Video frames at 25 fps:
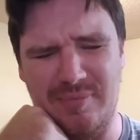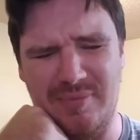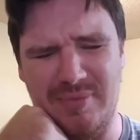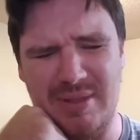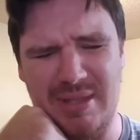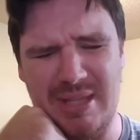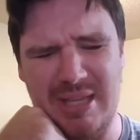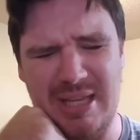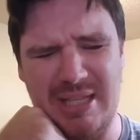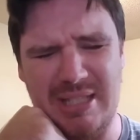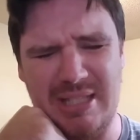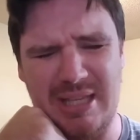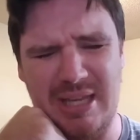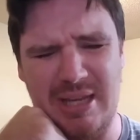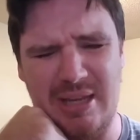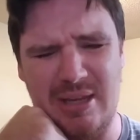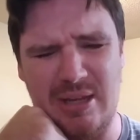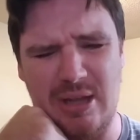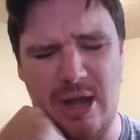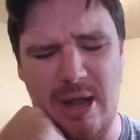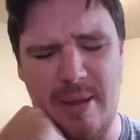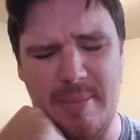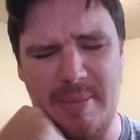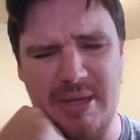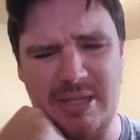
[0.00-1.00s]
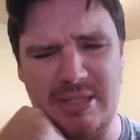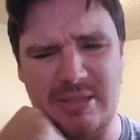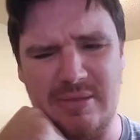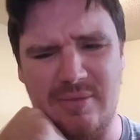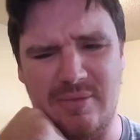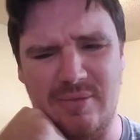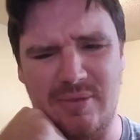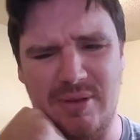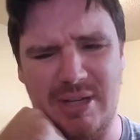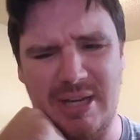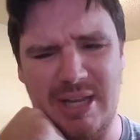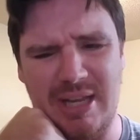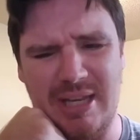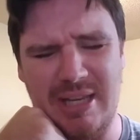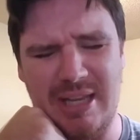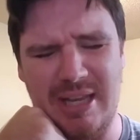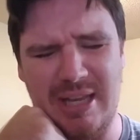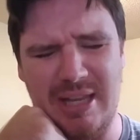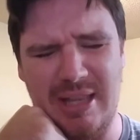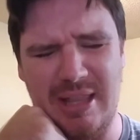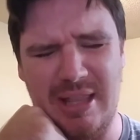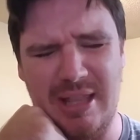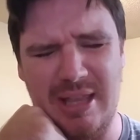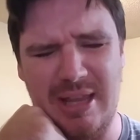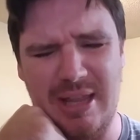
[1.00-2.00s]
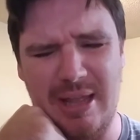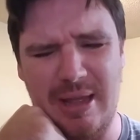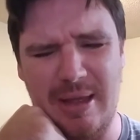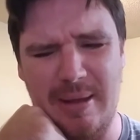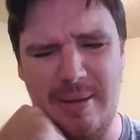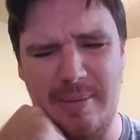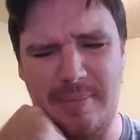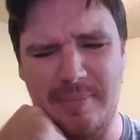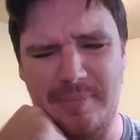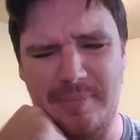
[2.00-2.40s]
DC Comics when they did the